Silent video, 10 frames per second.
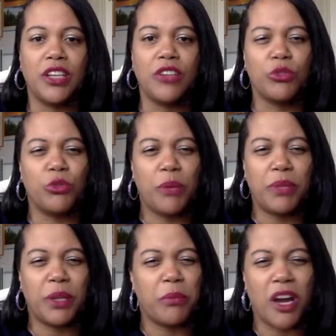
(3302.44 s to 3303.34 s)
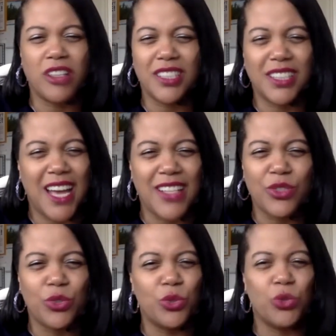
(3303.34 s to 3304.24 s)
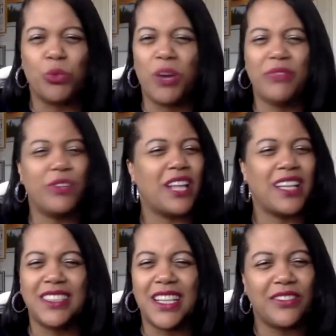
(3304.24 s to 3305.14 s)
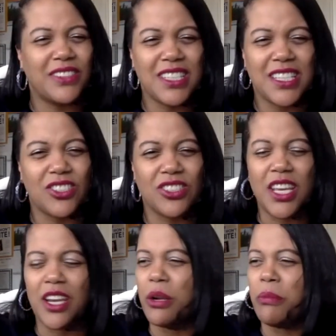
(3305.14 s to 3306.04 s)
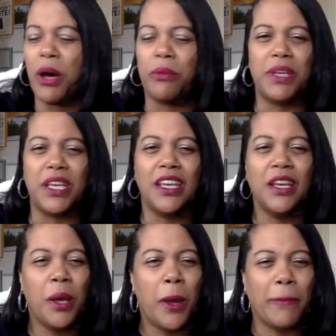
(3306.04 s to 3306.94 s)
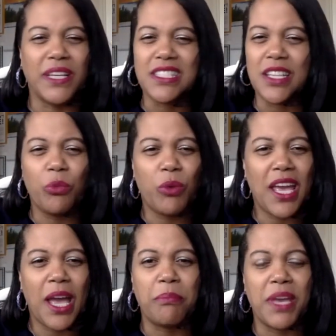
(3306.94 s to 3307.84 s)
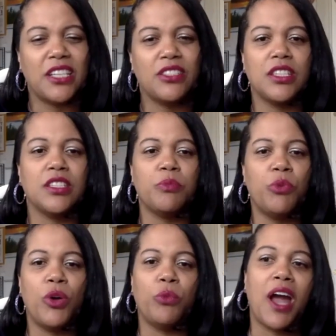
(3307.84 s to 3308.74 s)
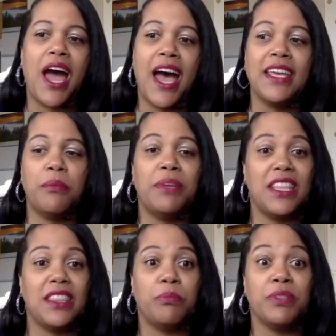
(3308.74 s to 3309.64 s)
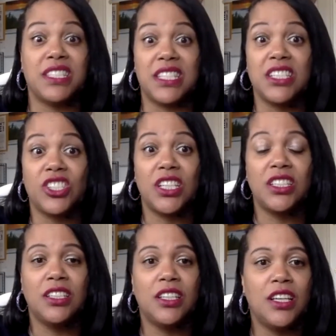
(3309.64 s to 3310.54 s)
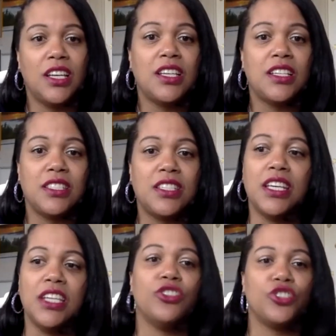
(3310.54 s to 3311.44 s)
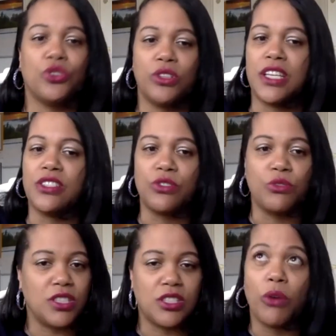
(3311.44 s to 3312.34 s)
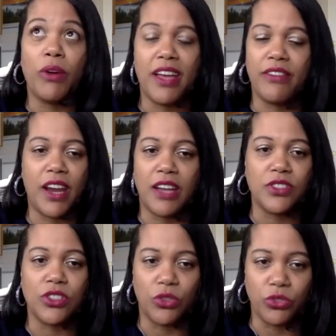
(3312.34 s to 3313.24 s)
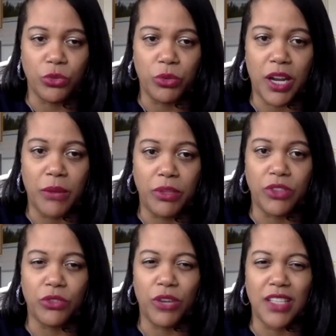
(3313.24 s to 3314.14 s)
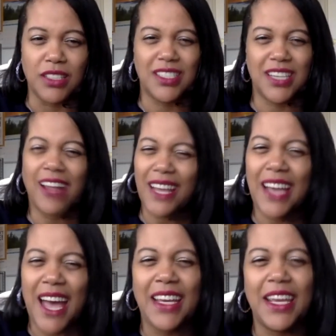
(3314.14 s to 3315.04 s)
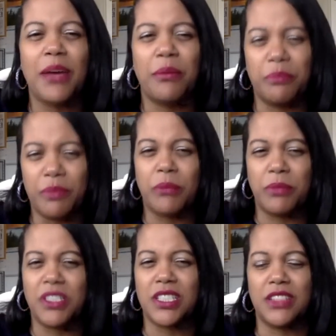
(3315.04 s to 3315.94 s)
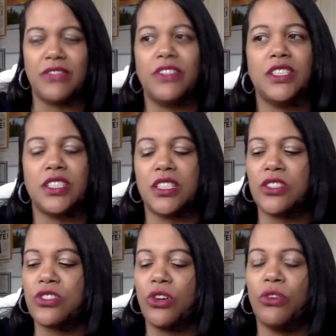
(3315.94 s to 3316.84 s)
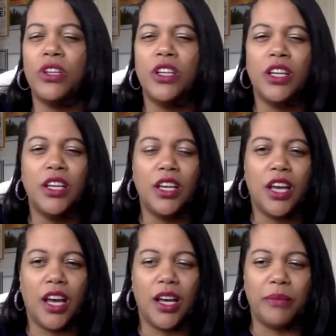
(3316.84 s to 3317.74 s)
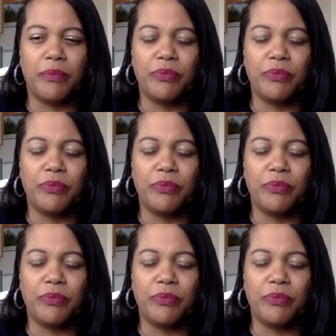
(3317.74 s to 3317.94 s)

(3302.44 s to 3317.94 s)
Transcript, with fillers: grew up in a marginalized school where I felt like none of the teachers cared about me. But some way I made it to this point where I am in the position to ensure that students don't ever have to go through what I went through as a child. Like I am the mission and vision. And so um,